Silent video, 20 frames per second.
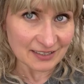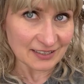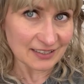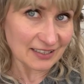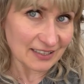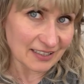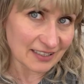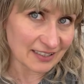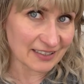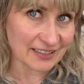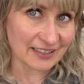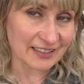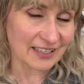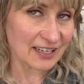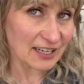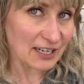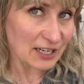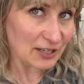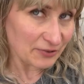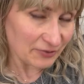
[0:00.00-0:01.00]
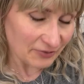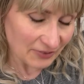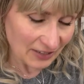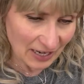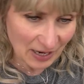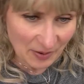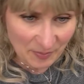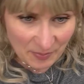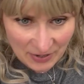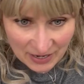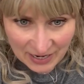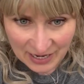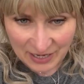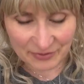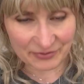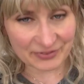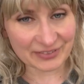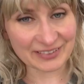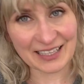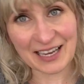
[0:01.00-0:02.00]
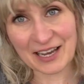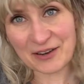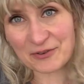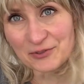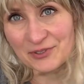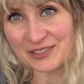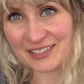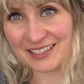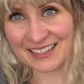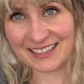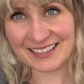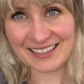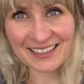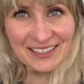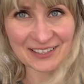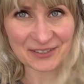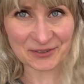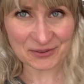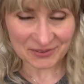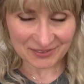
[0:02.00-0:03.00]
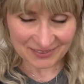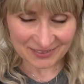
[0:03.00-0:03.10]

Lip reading: in a half up, half down style.